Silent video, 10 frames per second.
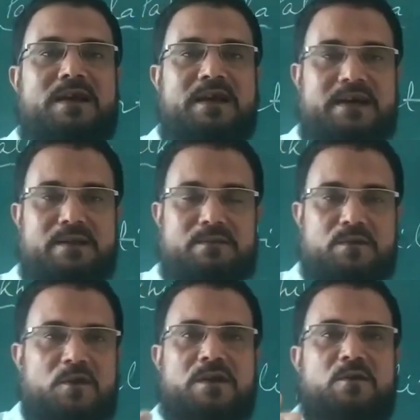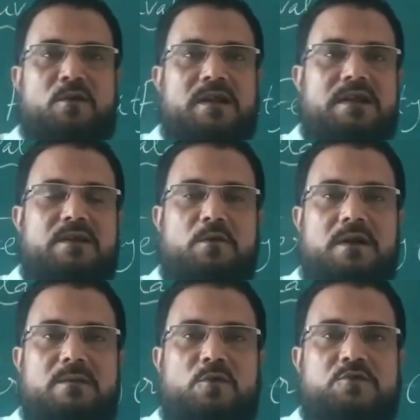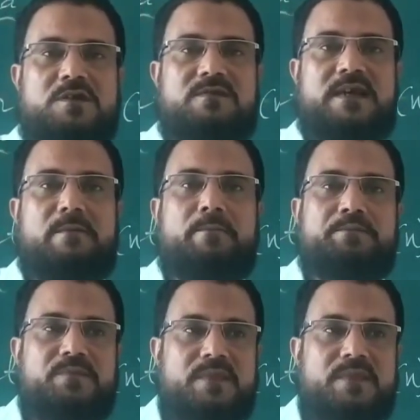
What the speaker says: and not in all, in most of them,